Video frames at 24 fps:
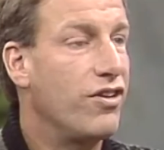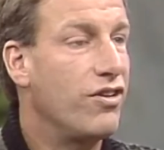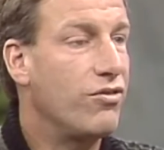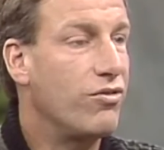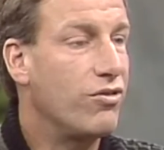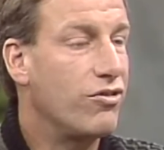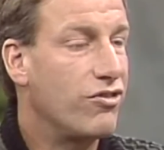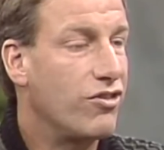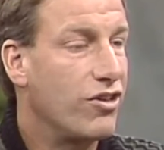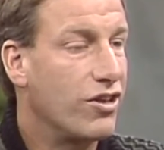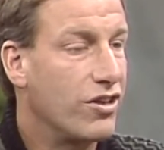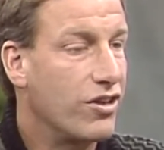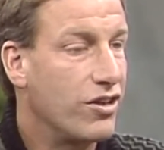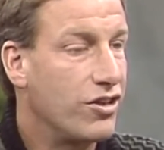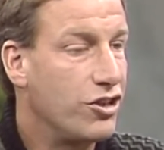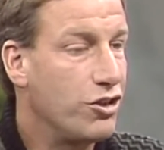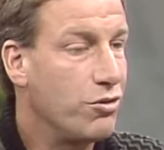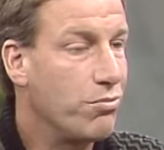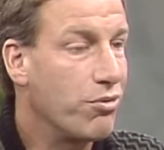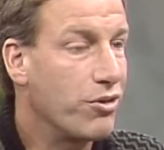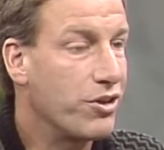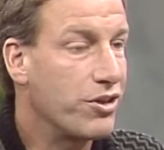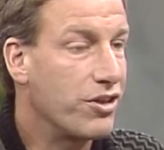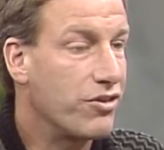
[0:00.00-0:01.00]
interesting that
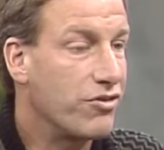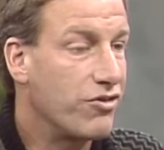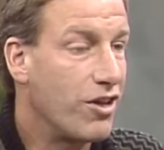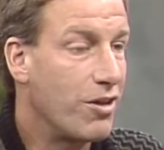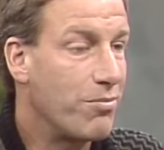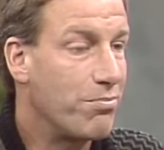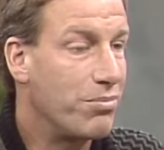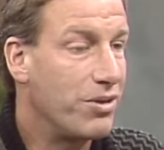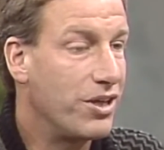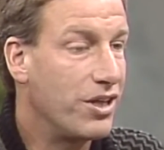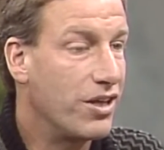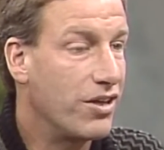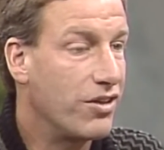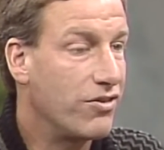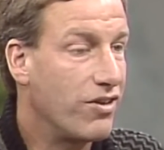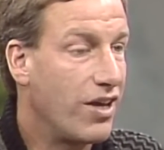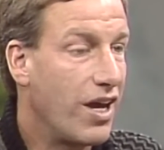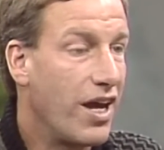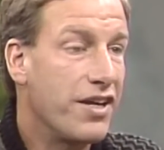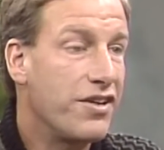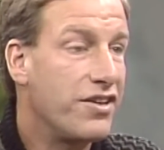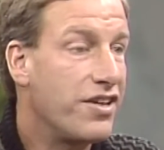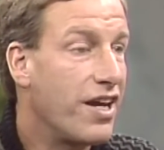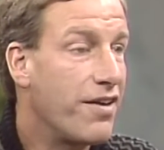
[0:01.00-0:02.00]
you bring this up because
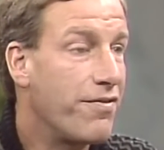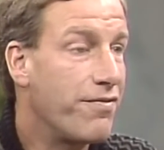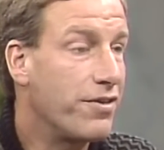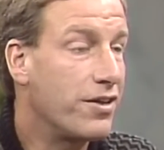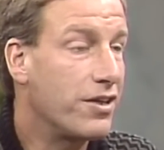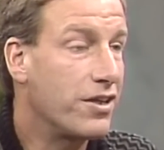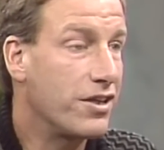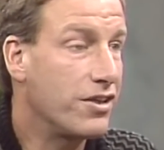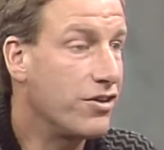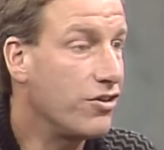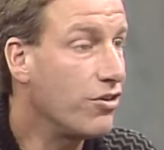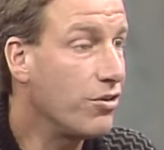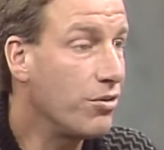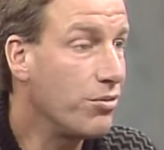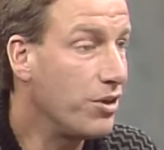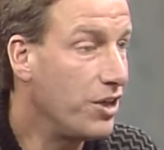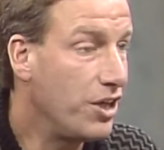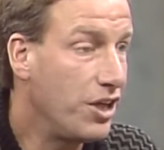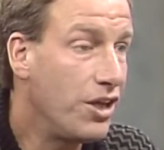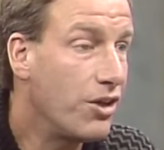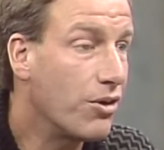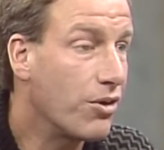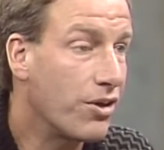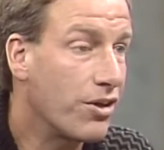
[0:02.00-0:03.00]
I definitely do
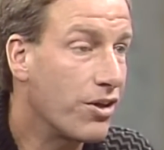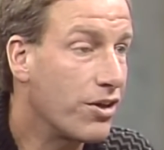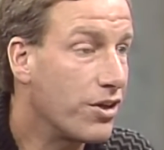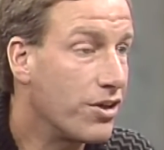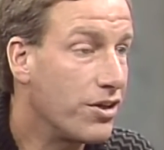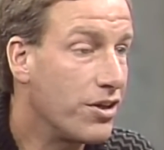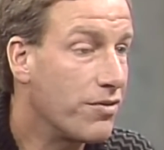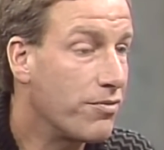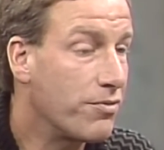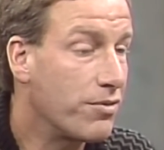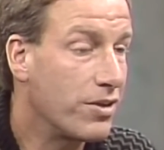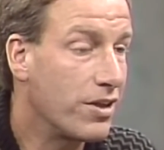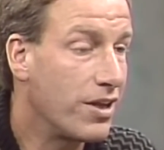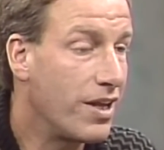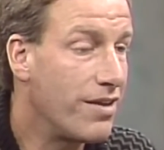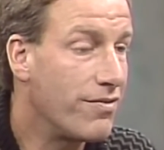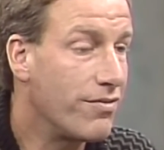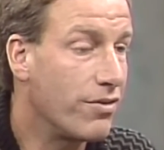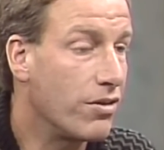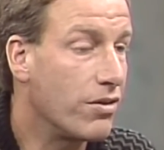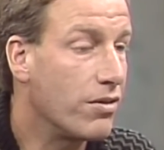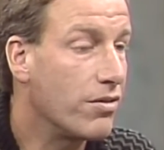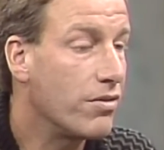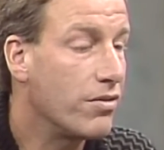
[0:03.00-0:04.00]
hear it on a different
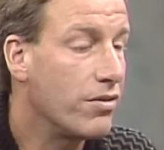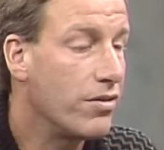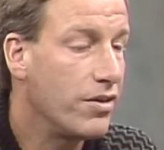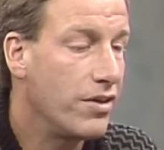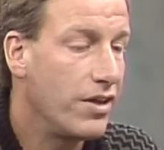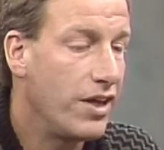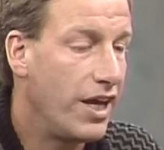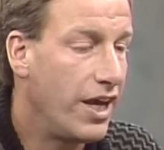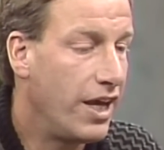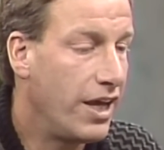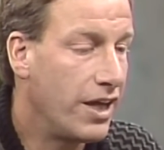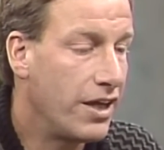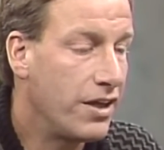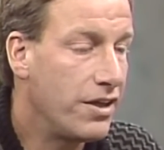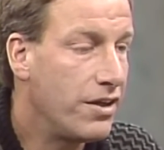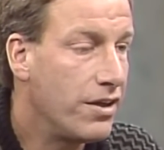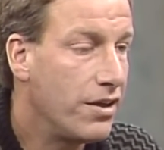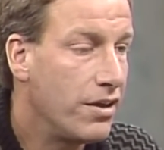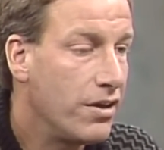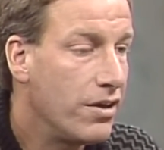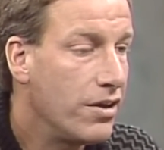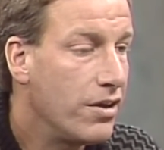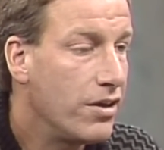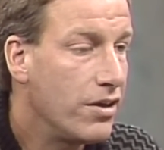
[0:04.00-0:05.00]
level. And
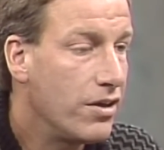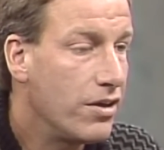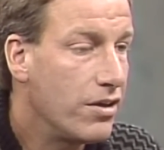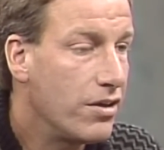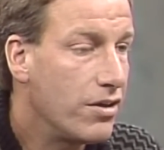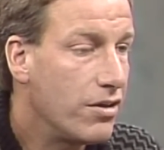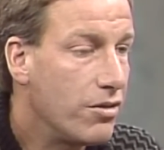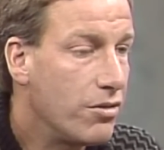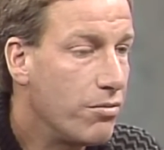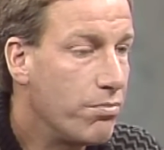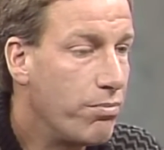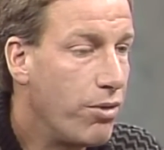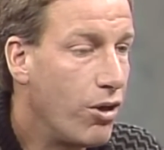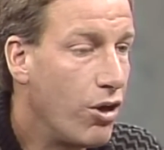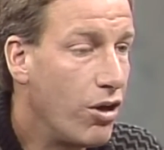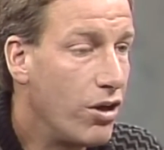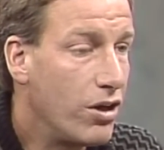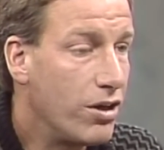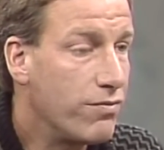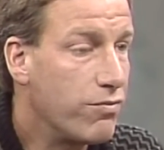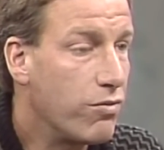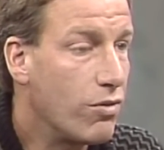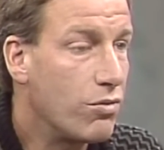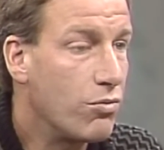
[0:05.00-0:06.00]

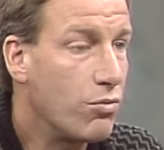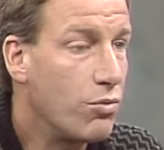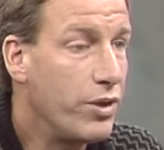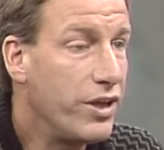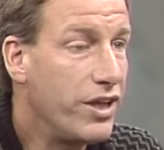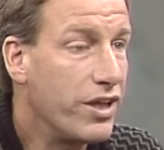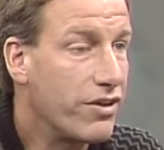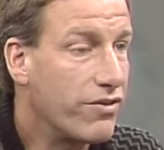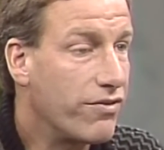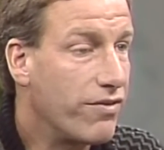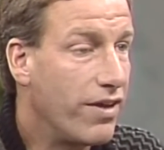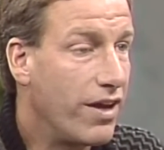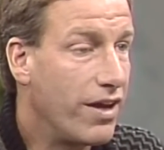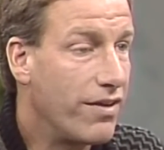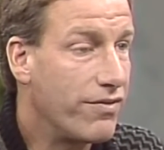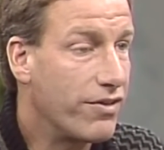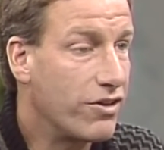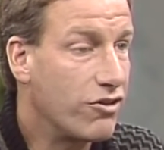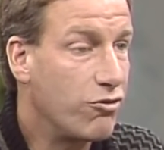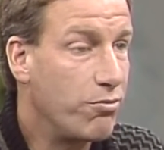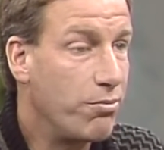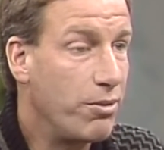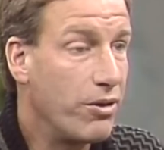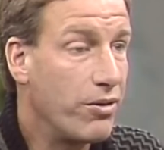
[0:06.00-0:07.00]
part of what we have
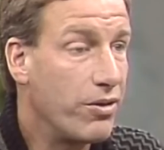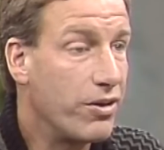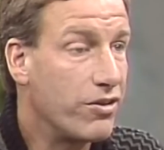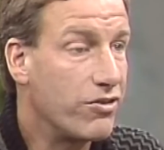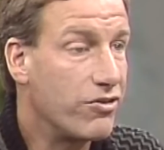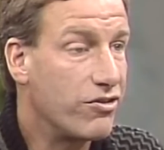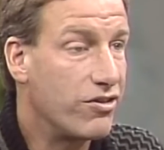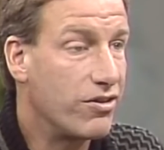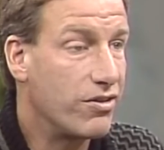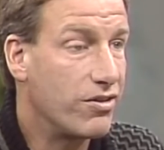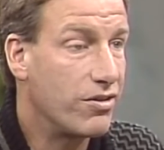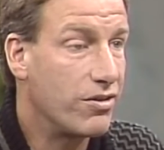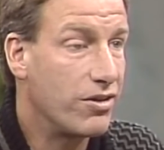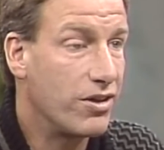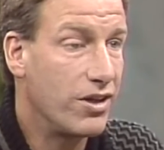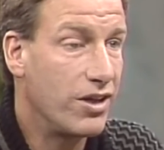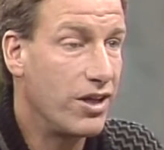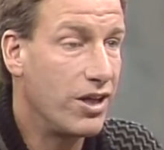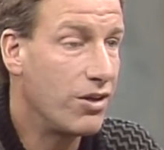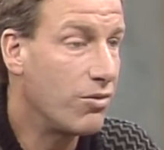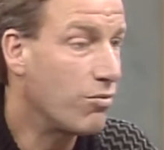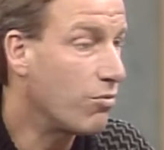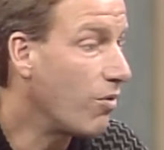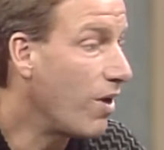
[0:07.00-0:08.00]
experienced
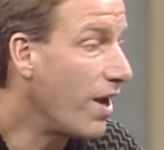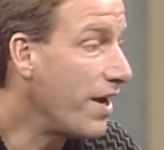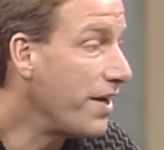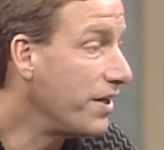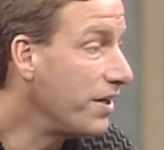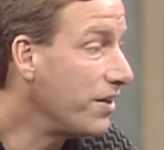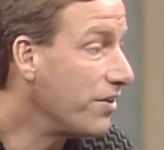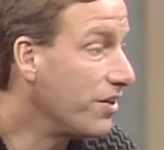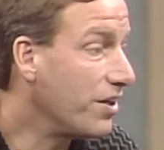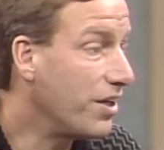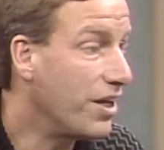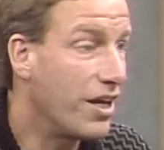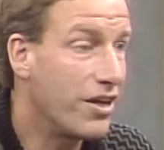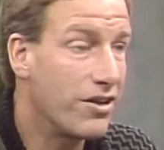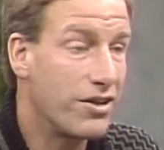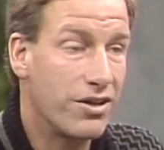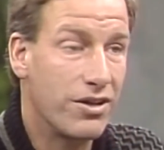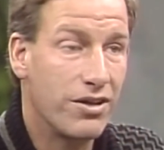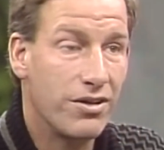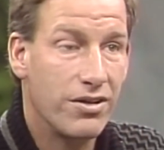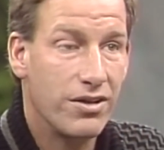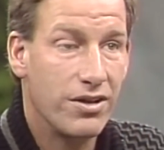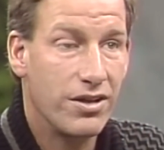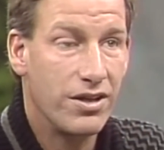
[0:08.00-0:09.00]
in writing
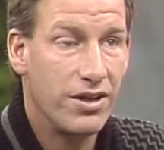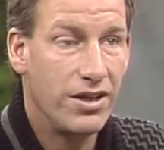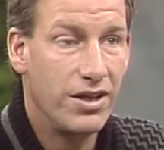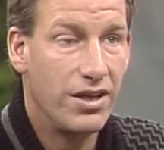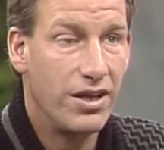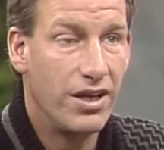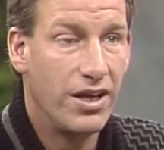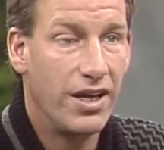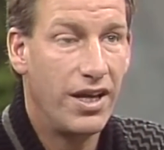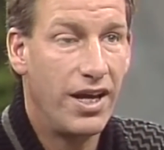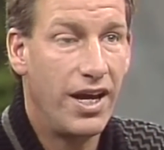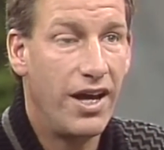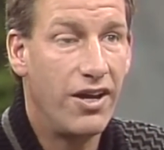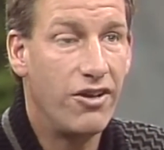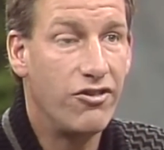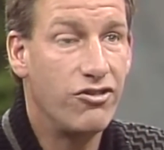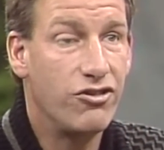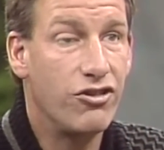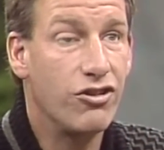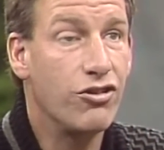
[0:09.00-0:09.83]
together has